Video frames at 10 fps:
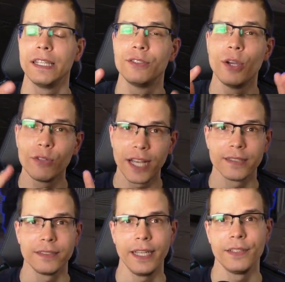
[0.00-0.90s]
Don't
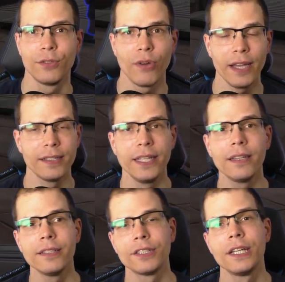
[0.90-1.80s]
hesitate to write in
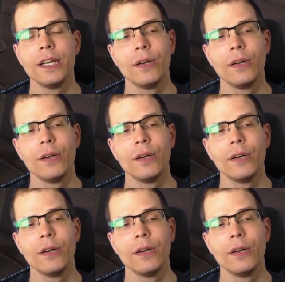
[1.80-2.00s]
English.